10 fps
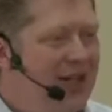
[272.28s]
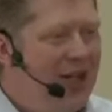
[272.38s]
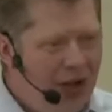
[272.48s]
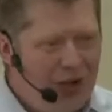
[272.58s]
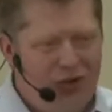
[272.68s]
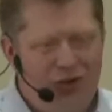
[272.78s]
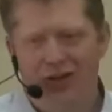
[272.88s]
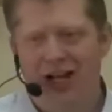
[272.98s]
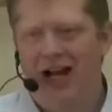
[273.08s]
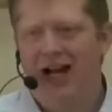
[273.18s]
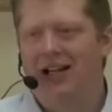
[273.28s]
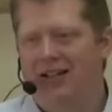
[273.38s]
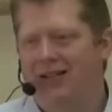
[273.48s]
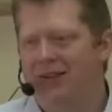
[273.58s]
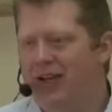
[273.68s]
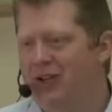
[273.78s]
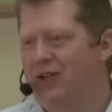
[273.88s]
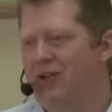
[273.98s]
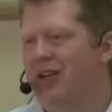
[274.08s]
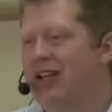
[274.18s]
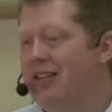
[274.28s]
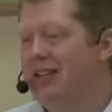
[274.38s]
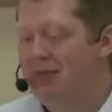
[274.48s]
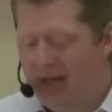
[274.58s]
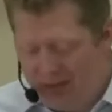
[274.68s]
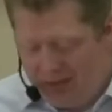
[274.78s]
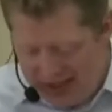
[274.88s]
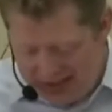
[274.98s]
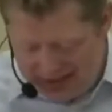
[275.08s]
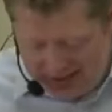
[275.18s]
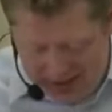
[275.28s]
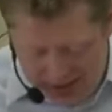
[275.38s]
cultural heart of ancient Greece, in many ways, the